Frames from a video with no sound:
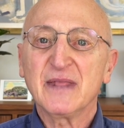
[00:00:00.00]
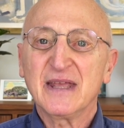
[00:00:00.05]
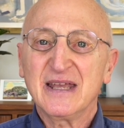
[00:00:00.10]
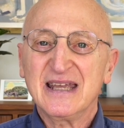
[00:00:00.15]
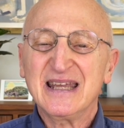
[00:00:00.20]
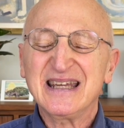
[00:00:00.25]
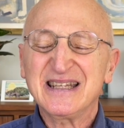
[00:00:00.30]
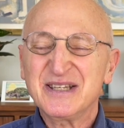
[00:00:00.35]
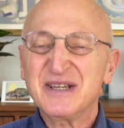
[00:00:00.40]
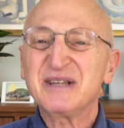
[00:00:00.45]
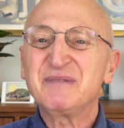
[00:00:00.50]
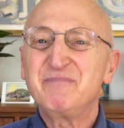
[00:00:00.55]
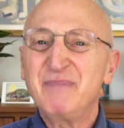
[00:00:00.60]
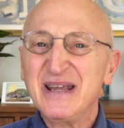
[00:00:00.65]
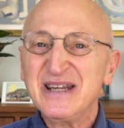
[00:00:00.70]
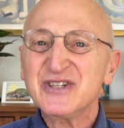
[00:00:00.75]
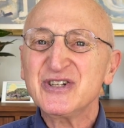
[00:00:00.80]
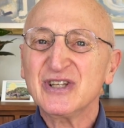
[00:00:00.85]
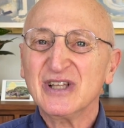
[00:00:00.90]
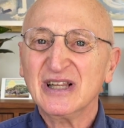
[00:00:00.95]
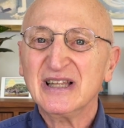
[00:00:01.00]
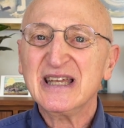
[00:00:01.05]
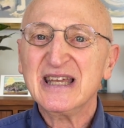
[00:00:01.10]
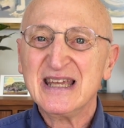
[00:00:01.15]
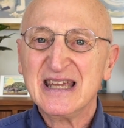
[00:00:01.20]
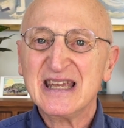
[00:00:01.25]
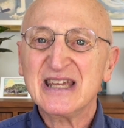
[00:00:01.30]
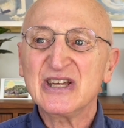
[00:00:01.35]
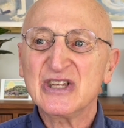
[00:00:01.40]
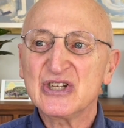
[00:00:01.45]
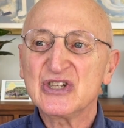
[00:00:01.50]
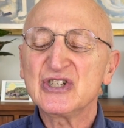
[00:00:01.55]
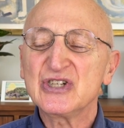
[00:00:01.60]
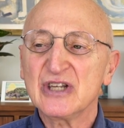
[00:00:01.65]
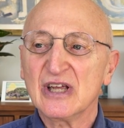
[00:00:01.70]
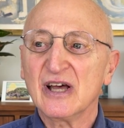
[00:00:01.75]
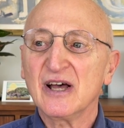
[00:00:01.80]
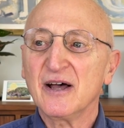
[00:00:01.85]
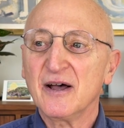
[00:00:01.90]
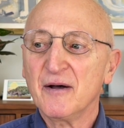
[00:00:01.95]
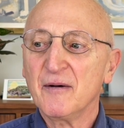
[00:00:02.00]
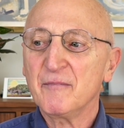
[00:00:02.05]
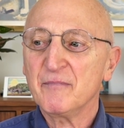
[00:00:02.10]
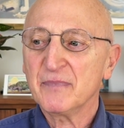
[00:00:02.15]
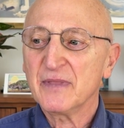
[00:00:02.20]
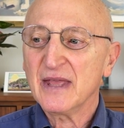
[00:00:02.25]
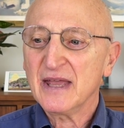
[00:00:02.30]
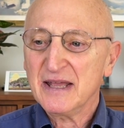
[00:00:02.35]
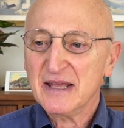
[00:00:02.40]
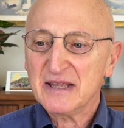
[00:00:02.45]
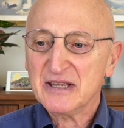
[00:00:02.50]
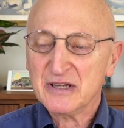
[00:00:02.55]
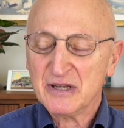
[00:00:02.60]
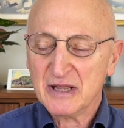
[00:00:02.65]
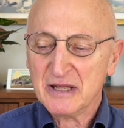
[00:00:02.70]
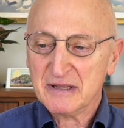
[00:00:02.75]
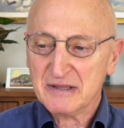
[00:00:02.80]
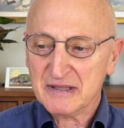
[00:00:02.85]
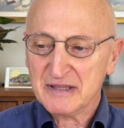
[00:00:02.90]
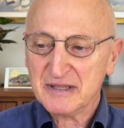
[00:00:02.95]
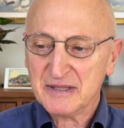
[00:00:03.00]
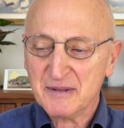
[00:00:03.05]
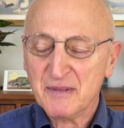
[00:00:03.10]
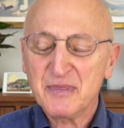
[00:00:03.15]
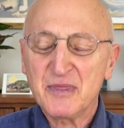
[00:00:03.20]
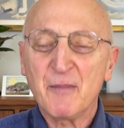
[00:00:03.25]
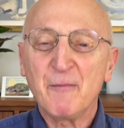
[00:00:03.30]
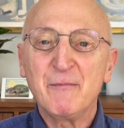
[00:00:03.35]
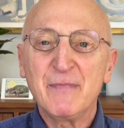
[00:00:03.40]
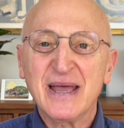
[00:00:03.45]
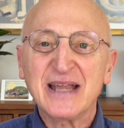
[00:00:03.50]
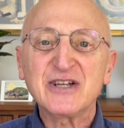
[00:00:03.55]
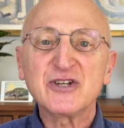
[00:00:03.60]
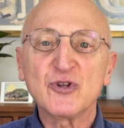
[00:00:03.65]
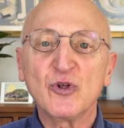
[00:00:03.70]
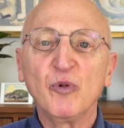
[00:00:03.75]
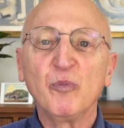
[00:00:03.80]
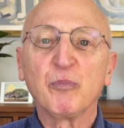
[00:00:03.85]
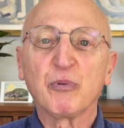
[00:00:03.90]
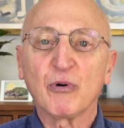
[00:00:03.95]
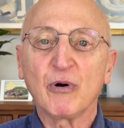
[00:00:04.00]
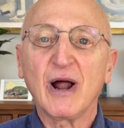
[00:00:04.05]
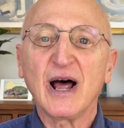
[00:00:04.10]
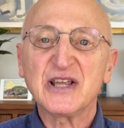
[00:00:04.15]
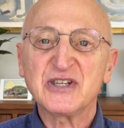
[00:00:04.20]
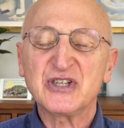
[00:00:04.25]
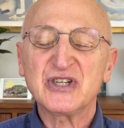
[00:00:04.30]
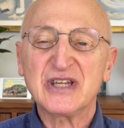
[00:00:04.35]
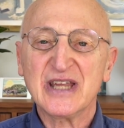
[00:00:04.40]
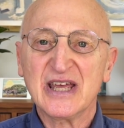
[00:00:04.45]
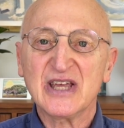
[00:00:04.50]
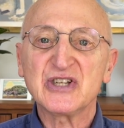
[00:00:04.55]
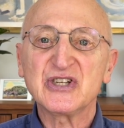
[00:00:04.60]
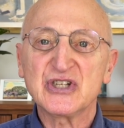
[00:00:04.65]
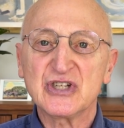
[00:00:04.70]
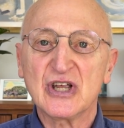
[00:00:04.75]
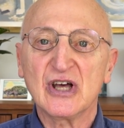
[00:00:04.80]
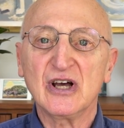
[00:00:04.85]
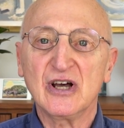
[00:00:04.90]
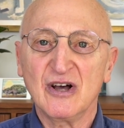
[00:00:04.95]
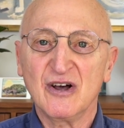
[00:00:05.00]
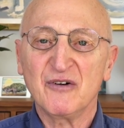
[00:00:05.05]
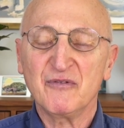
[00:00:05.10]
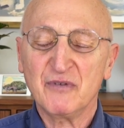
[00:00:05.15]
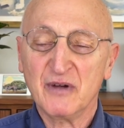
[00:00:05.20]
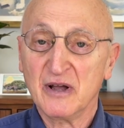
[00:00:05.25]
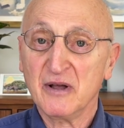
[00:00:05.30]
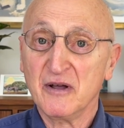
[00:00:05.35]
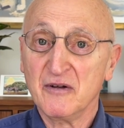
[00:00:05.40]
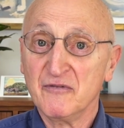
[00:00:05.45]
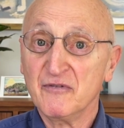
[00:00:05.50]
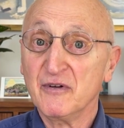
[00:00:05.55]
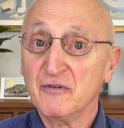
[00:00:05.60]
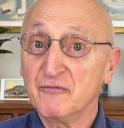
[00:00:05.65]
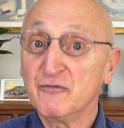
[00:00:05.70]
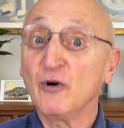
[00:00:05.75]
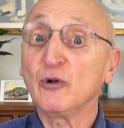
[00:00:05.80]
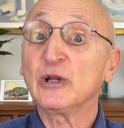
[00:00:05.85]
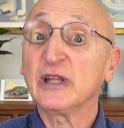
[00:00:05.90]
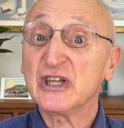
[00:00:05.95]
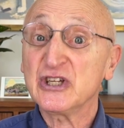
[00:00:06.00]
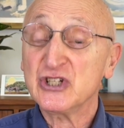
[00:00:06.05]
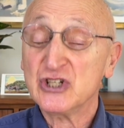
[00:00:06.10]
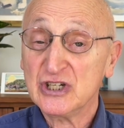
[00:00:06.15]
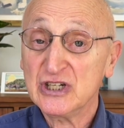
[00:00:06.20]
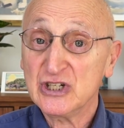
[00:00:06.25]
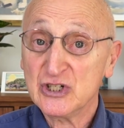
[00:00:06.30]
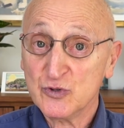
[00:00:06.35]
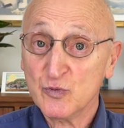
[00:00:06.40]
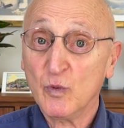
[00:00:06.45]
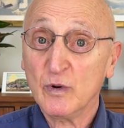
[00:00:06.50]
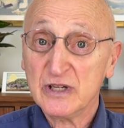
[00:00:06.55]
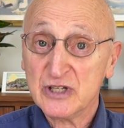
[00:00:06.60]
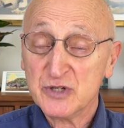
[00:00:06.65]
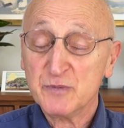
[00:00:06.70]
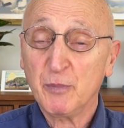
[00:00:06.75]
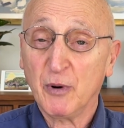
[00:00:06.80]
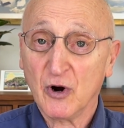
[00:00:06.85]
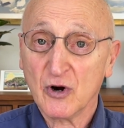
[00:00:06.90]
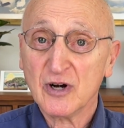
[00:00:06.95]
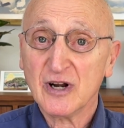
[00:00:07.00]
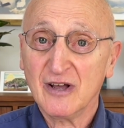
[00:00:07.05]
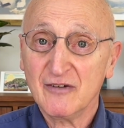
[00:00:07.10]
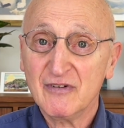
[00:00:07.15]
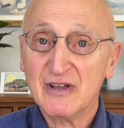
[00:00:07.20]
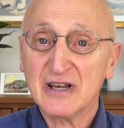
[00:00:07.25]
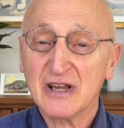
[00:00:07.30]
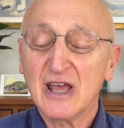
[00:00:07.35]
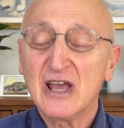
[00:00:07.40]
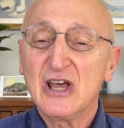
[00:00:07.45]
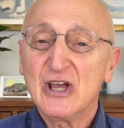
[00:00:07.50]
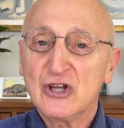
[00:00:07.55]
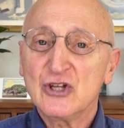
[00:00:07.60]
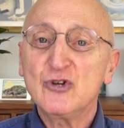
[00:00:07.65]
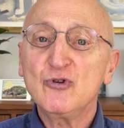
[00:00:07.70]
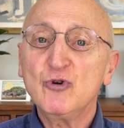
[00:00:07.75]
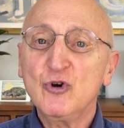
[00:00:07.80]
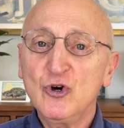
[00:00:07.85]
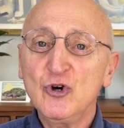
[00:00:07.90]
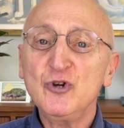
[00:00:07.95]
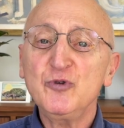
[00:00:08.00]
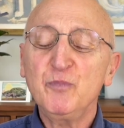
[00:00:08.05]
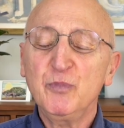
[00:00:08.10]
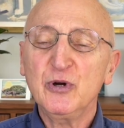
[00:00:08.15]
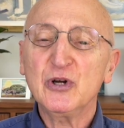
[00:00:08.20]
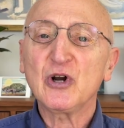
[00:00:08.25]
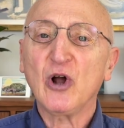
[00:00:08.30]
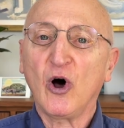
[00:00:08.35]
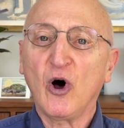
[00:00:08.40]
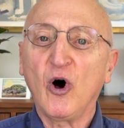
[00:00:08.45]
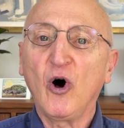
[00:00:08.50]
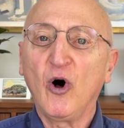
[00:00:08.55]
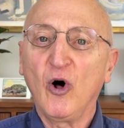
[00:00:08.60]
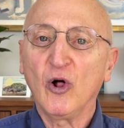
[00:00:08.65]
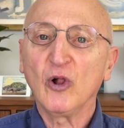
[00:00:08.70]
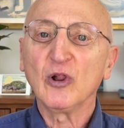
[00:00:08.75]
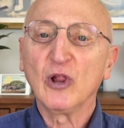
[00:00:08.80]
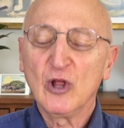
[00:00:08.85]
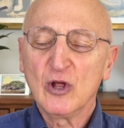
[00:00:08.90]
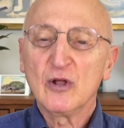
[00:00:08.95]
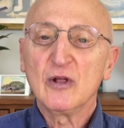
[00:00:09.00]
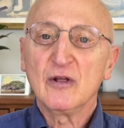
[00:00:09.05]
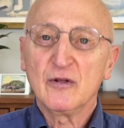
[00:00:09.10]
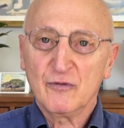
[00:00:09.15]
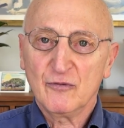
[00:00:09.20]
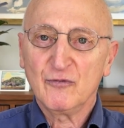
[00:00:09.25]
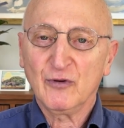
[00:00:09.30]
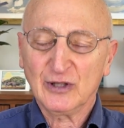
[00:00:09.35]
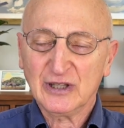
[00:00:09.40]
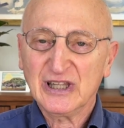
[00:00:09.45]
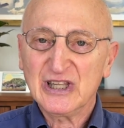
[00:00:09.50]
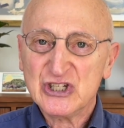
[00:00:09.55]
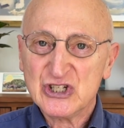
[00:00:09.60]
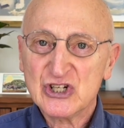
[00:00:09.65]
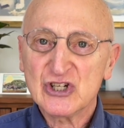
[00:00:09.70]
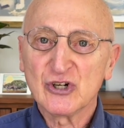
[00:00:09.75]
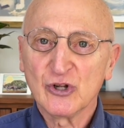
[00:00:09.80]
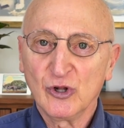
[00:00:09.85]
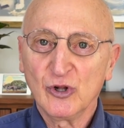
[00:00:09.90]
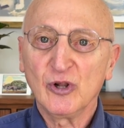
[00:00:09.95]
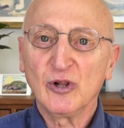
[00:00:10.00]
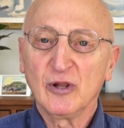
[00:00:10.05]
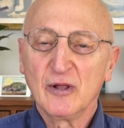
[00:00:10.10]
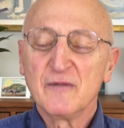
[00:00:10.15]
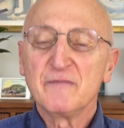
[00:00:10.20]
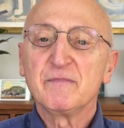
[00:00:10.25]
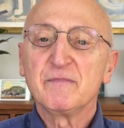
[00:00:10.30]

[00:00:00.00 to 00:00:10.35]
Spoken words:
It basically is the mental process of volition is part of it. You could put all volitional